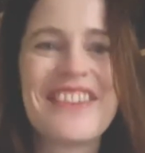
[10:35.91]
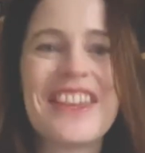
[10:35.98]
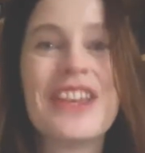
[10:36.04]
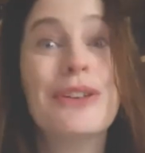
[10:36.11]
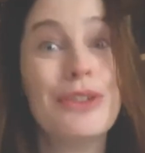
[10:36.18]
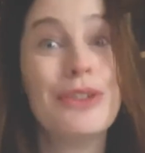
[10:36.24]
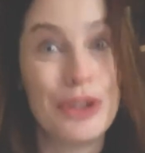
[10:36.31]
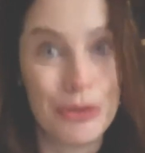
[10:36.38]

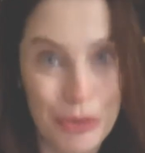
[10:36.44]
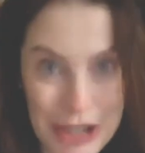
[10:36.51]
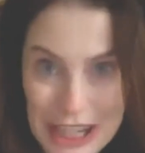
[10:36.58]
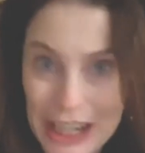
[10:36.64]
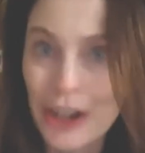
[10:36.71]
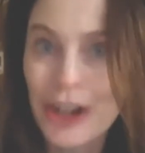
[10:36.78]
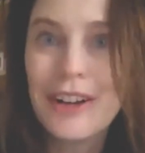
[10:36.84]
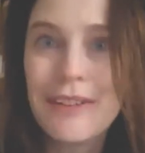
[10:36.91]
You'll read
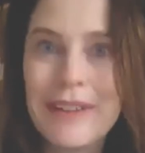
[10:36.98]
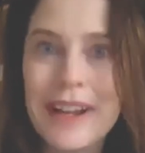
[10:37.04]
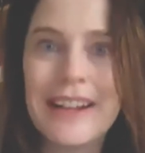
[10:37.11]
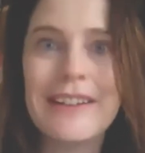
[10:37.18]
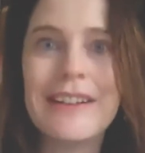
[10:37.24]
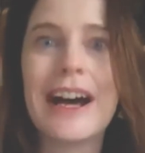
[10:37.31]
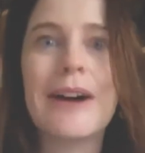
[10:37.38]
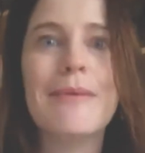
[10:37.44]
a lot,
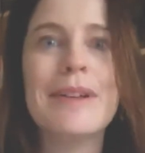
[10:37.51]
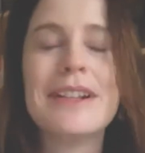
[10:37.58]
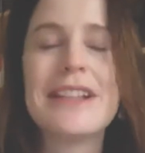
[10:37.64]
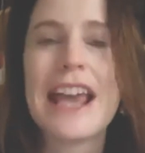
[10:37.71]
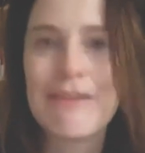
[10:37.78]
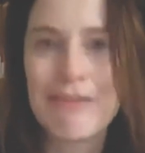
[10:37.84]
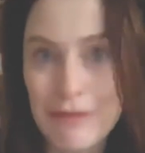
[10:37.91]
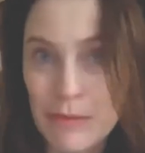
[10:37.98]
and it's
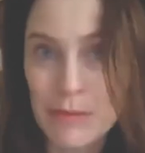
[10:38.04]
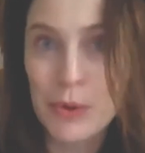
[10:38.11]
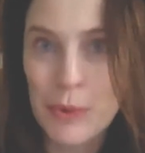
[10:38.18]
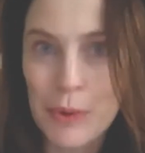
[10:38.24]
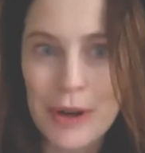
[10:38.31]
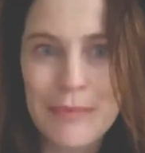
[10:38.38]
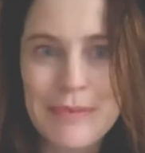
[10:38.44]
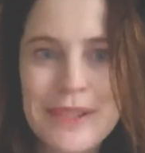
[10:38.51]
heaven for
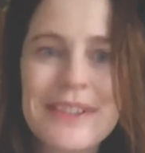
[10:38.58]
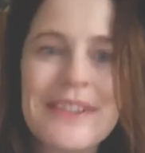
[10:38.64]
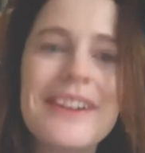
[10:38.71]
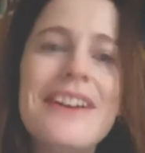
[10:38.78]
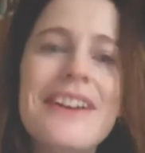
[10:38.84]
bookworms.